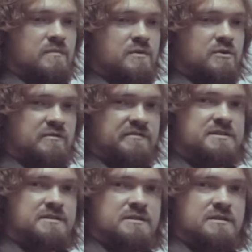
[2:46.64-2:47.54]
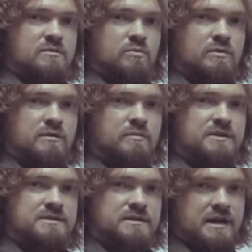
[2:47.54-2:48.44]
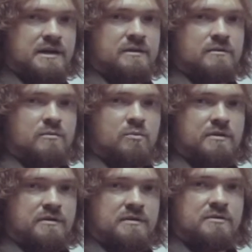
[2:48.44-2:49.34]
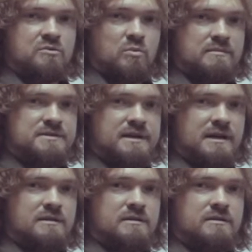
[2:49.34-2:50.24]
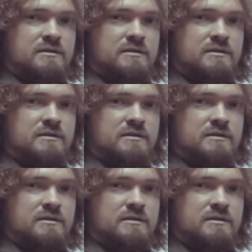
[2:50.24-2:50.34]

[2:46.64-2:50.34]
your visitors will be staying within your website.